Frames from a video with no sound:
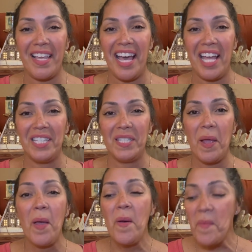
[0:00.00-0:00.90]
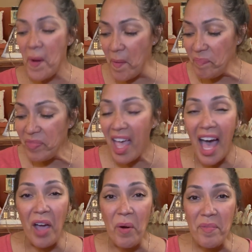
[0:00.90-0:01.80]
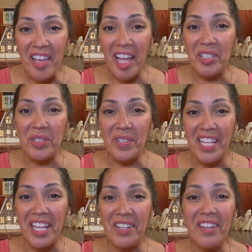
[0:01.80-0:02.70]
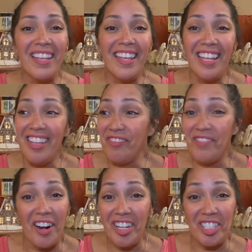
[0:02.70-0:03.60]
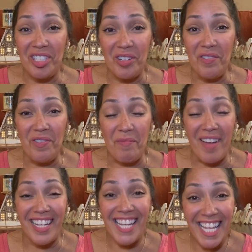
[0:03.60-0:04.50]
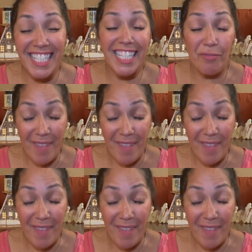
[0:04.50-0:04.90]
guys. Well, I hope you guys tune in very soon for my next